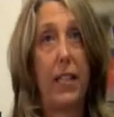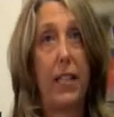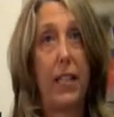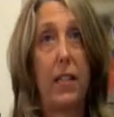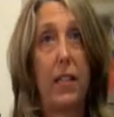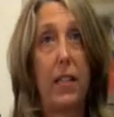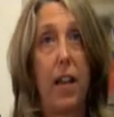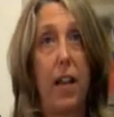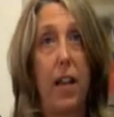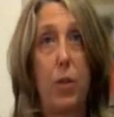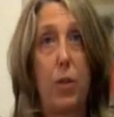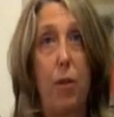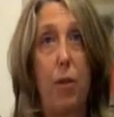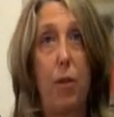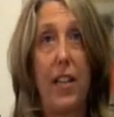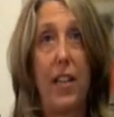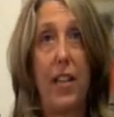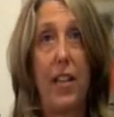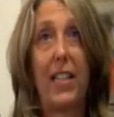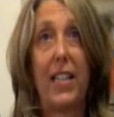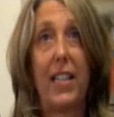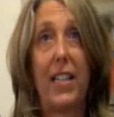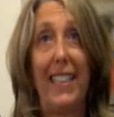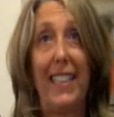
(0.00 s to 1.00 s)

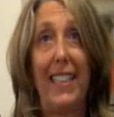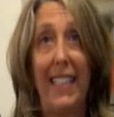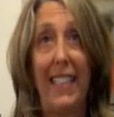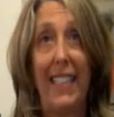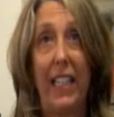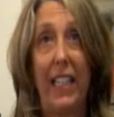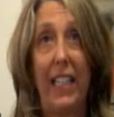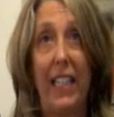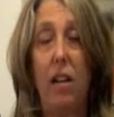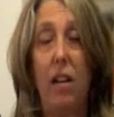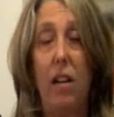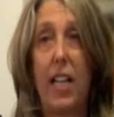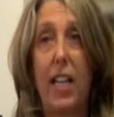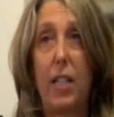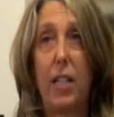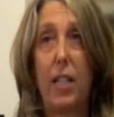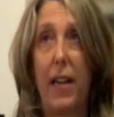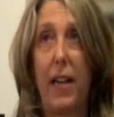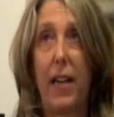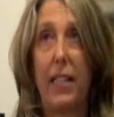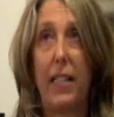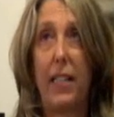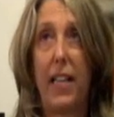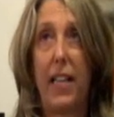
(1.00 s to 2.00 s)
Express clear
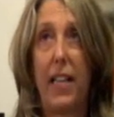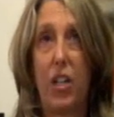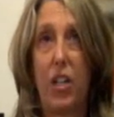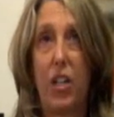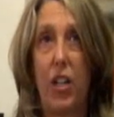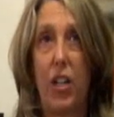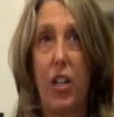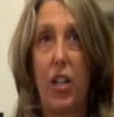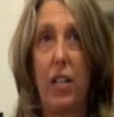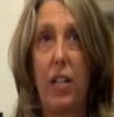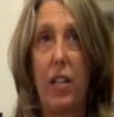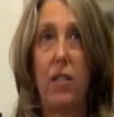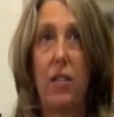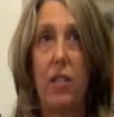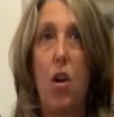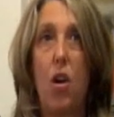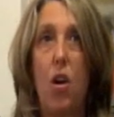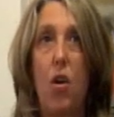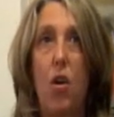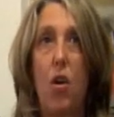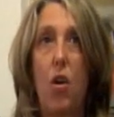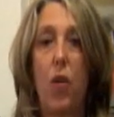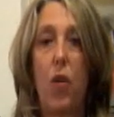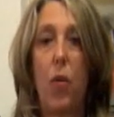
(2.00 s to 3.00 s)
expectations
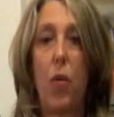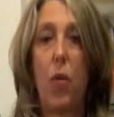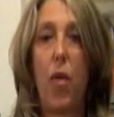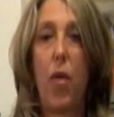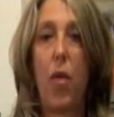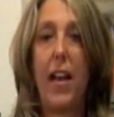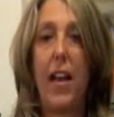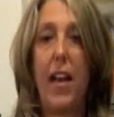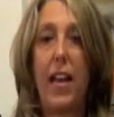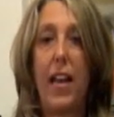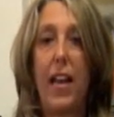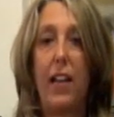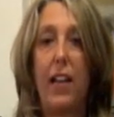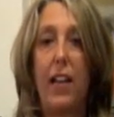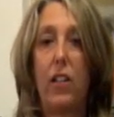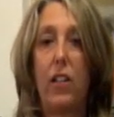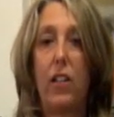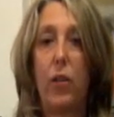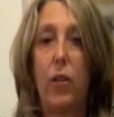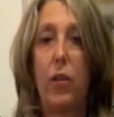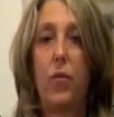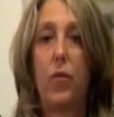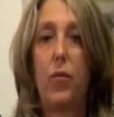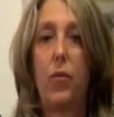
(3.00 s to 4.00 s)
So that
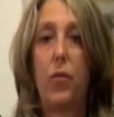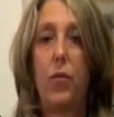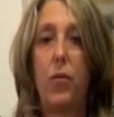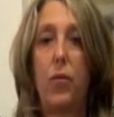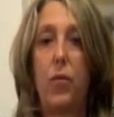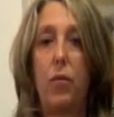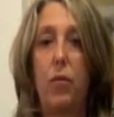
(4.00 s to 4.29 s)
includes